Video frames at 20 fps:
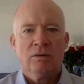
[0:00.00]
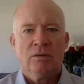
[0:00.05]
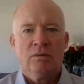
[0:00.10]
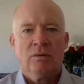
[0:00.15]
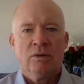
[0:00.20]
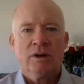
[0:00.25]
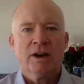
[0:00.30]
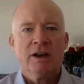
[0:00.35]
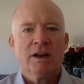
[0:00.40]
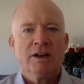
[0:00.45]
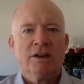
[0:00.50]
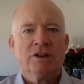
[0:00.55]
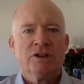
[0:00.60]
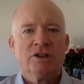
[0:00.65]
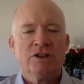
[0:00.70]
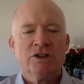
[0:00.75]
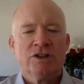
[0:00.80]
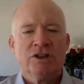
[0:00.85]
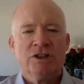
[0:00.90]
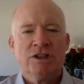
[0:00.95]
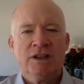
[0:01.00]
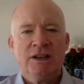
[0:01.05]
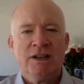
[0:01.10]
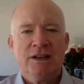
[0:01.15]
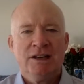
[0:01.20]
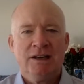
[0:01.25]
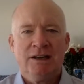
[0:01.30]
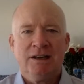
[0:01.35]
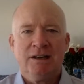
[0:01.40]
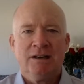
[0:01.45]
What kind of
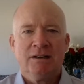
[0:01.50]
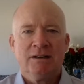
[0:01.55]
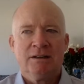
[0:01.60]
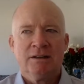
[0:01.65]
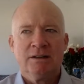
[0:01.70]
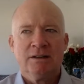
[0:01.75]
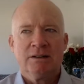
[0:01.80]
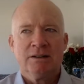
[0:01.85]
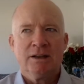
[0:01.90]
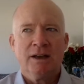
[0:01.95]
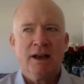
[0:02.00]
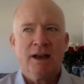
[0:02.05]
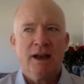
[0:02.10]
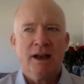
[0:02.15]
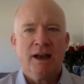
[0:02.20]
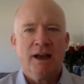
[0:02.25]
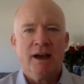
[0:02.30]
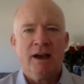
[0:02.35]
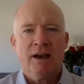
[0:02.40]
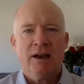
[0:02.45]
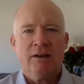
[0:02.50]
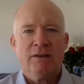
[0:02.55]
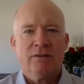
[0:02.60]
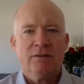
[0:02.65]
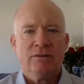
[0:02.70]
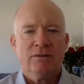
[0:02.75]
sheen does it have?